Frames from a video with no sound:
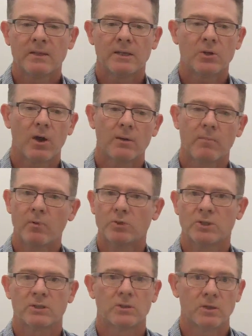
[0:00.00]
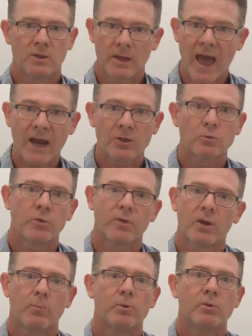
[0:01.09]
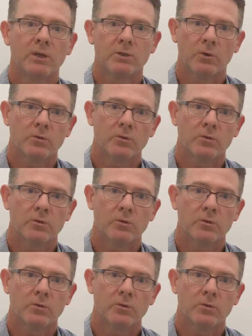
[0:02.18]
They talk about just the actual therapeutic